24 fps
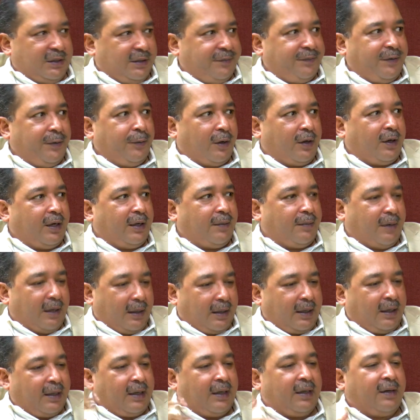If we want that
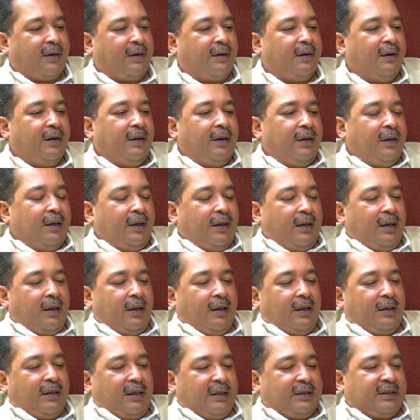market and
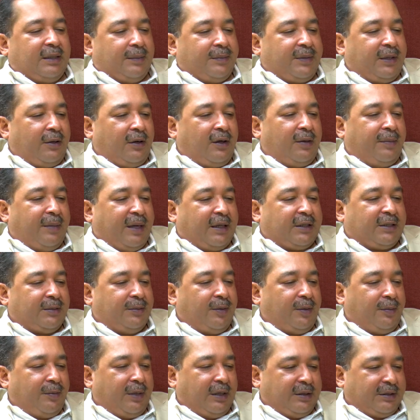There's something called a
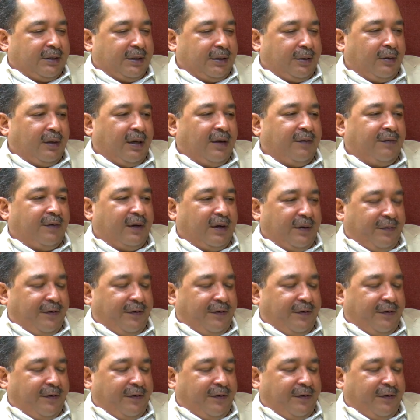maximum residue level.